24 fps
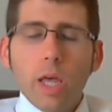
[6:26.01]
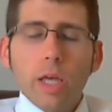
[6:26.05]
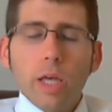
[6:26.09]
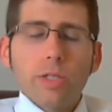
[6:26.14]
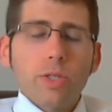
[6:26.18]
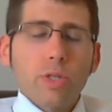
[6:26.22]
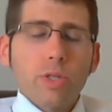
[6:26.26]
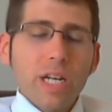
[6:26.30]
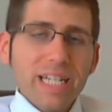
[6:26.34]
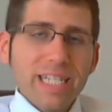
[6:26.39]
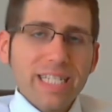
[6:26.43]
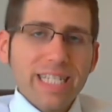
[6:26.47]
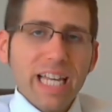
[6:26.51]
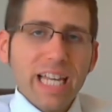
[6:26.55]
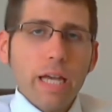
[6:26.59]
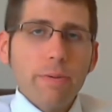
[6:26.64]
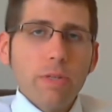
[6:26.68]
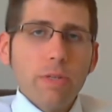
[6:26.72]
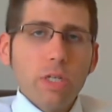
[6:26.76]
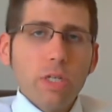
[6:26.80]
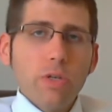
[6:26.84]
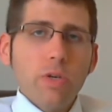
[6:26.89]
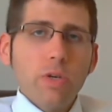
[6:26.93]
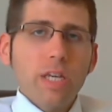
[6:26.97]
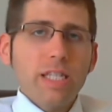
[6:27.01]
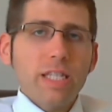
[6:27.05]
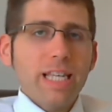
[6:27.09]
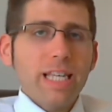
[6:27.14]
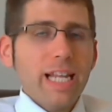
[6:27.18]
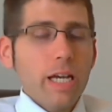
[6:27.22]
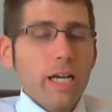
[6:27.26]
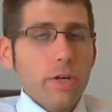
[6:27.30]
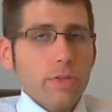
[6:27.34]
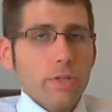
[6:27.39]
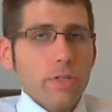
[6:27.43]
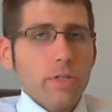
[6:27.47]
So next time that you get
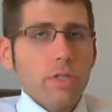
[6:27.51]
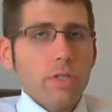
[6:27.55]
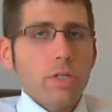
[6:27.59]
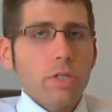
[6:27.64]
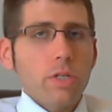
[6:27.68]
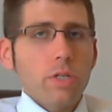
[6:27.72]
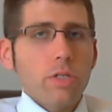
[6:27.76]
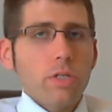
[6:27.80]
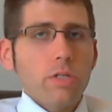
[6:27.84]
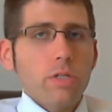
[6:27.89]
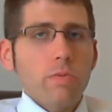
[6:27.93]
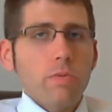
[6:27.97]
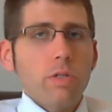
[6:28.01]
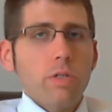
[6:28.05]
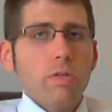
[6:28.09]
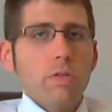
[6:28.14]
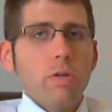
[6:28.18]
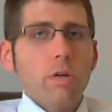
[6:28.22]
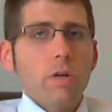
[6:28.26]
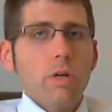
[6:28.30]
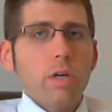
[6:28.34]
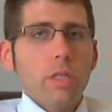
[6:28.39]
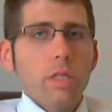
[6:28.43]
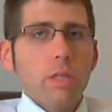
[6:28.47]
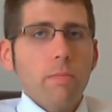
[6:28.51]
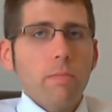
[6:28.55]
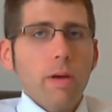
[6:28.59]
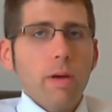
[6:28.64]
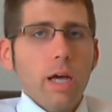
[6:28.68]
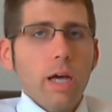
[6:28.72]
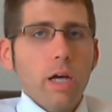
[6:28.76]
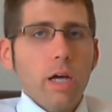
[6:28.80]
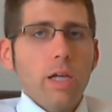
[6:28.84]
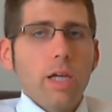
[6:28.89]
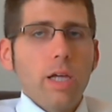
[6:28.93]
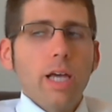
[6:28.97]
that health insurance renewal in the
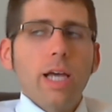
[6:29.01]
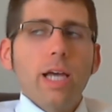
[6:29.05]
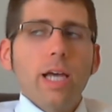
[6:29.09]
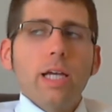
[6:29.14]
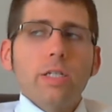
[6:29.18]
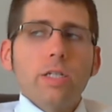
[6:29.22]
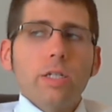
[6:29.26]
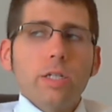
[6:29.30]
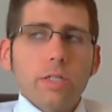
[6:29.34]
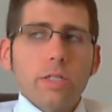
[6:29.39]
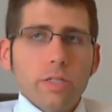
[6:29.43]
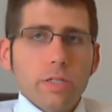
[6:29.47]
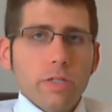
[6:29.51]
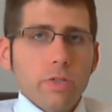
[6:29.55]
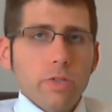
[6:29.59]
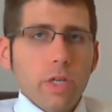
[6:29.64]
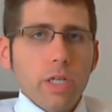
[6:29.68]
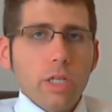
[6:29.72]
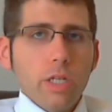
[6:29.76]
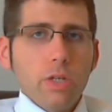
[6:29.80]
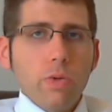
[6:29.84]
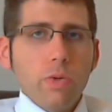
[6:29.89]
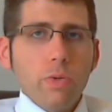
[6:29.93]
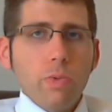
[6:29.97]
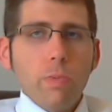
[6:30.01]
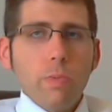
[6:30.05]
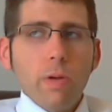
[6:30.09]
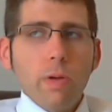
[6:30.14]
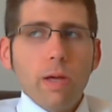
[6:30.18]
mail, just know that you